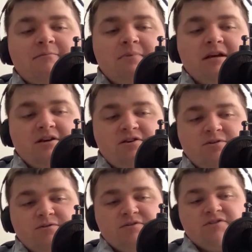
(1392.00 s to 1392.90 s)
be
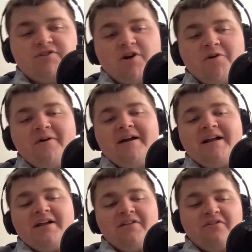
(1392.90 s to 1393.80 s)
accused. So
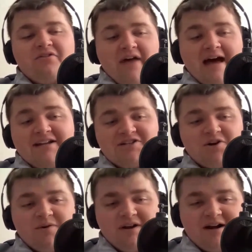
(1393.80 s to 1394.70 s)
that is
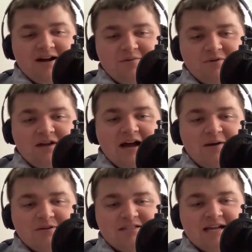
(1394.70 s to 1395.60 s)
going on with
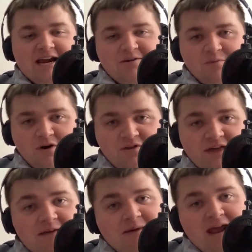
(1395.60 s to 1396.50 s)
Iowa State, where
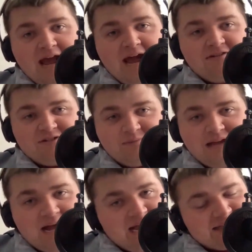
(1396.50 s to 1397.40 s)
they may have some
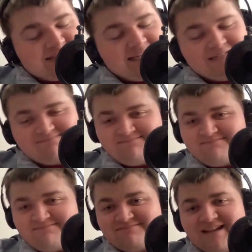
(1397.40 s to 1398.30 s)
guys that
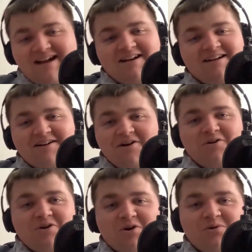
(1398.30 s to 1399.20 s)

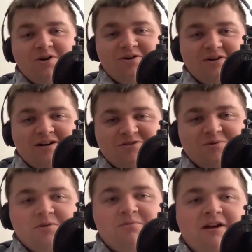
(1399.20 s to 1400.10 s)
are no longer
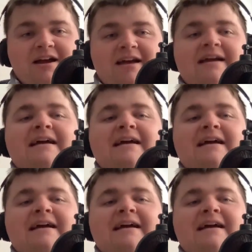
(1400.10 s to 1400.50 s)
eligible to play